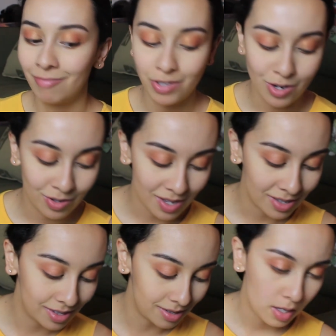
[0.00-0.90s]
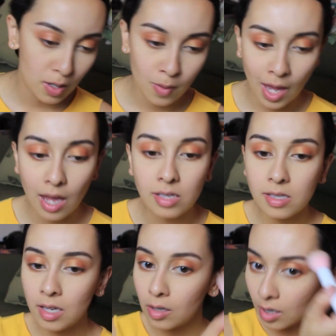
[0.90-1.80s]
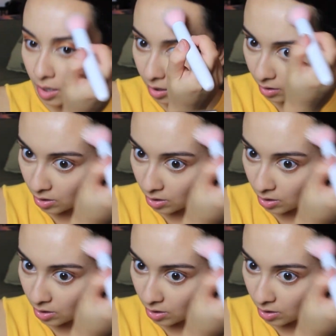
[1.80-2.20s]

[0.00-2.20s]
She's this UK singer.